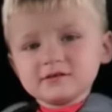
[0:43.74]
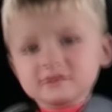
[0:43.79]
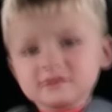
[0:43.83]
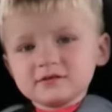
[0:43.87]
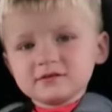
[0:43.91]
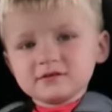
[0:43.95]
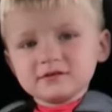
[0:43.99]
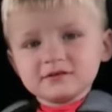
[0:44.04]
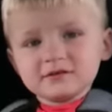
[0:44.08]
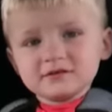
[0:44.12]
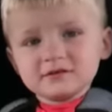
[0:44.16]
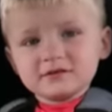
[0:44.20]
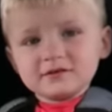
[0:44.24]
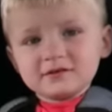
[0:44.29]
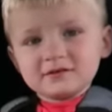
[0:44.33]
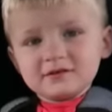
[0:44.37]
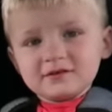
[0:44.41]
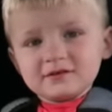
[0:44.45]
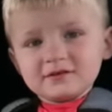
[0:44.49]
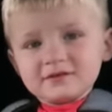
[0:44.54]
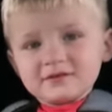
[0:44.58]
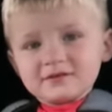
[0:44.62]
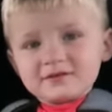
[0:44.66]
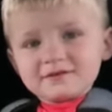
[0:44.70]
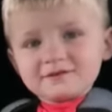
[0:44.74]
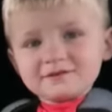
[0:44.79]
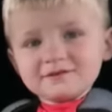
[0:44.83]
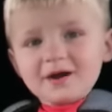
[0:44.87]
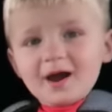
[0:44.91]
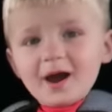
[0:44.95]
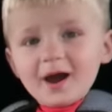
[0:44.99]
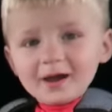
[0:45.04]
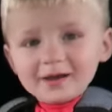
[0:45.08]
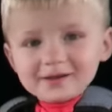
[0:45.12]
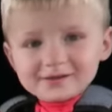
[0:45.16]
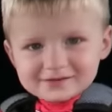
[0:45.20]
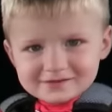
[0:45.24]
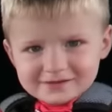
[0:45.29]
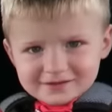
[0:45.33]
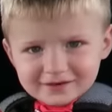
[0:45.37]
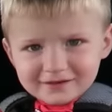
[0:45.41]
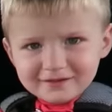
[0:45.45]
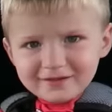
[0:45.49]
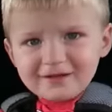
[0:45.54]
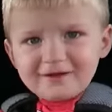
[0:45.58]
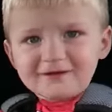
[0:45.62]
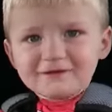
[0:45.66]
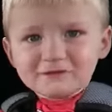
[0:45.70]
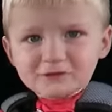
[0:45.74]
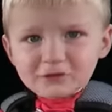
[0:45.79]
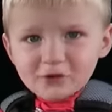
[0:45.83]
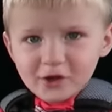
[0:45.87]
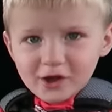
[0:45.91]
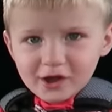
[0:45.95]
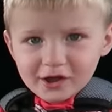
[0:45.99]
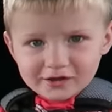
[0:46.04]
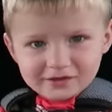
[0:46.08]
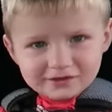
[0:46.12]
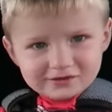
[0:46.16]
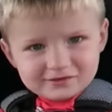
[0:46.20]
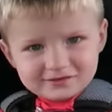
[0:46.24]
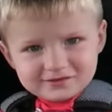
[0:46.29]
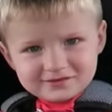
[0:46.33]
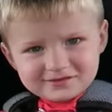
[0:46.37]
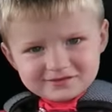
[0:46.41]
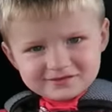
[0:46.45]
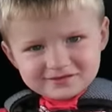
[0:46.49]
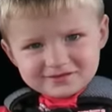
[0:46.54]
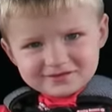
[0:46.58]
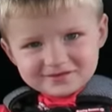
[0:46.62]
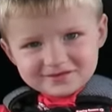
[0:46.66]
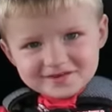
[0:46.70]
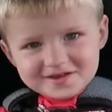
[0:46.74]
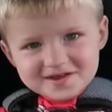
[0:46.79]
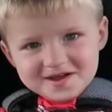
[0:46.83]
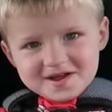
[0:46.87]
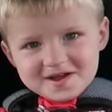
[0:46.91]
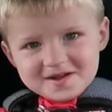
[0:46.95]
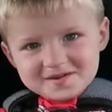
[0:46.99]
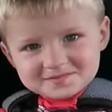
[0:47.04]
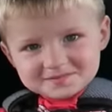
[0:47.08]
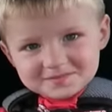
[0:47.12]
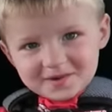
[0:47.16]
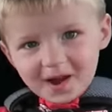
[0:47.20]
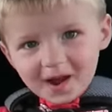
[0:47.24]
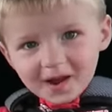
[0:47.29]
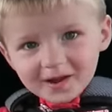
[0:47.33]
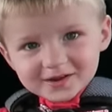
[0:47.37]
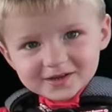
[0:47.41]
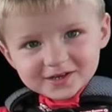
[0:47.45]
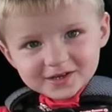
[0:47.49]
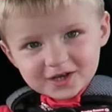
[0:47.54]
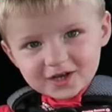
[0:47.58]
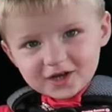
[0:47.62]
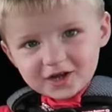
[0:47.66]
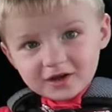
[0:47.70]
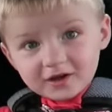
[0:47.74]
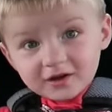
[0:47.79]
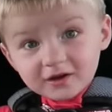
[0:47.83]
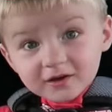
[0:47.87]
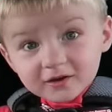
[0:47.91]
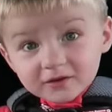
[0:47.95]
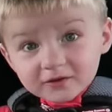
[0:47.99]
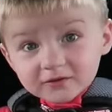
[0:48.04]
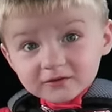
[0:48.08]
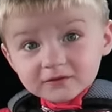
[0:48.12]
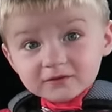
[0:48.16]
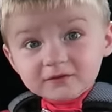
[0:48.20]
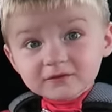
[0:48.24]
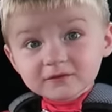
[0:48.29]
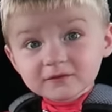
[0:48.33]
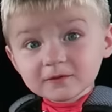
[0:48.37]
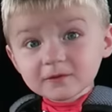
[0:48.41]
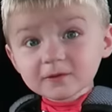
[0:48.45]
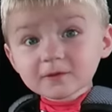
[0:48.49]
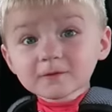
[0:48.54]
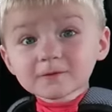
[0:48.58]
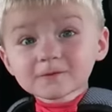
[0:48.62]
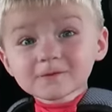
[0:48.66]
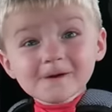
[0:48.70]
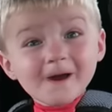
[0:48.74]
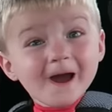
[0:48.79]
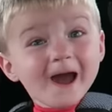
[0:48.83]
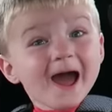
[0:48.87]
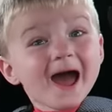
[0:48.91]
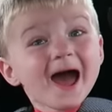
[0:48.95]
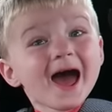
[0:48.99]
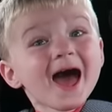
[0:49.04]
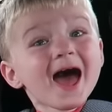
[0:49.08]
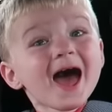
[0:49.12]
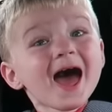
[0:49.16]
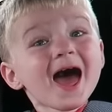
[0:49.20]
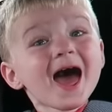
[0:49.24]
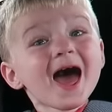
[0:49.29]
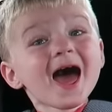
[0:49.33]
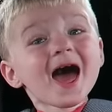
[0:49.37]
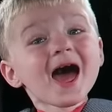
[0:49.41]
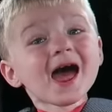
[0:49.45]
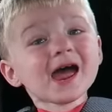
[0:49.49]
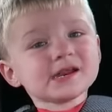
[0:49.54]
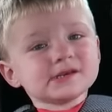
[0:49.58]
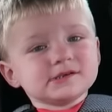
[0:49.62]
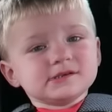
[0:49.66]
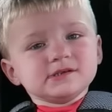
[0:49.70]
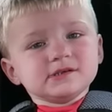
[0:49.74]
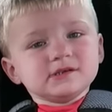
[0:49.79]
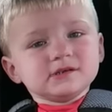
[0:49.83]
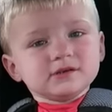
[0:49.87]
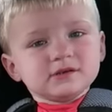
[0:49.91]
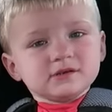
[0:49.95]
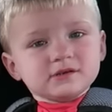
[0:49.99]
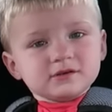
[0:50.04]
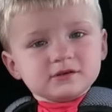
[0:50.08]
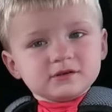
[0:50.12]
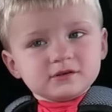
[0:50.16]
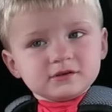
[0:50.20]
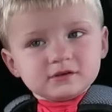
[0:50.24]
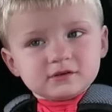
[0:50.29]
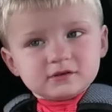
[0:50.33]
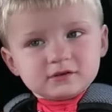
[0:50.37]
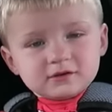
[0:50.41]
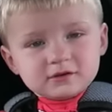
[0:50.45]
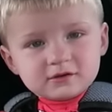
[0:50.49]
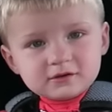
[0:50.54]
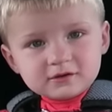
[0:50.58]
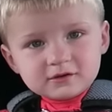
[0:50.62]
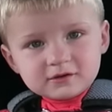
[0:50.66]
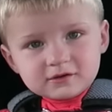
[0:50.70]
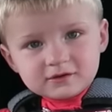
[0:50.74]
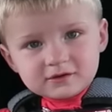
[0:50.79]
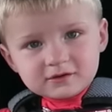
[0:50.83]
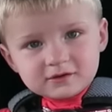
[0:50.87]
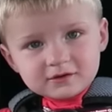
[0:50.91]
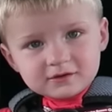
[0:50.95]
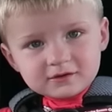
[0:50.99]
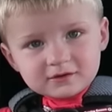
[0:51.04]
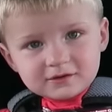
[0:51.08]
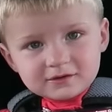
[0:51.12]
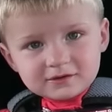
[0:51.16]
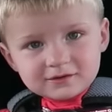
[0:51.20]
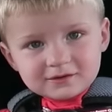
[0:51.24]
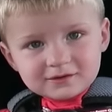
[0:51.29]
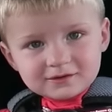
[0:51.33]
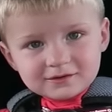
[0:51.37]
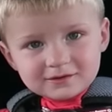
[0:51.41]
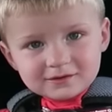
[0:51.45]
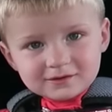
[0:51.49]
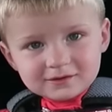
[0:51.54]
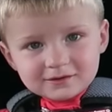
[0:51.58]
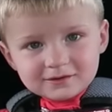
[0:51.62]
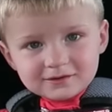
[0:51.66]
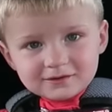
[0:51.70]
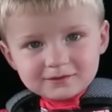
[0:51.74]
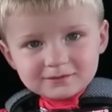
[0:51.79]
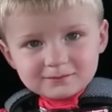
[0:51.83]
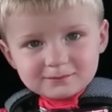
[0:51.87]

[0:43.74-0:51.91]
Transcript: Cayden, go away. Run away. Cayden, go away. Run away. Cayden, go away.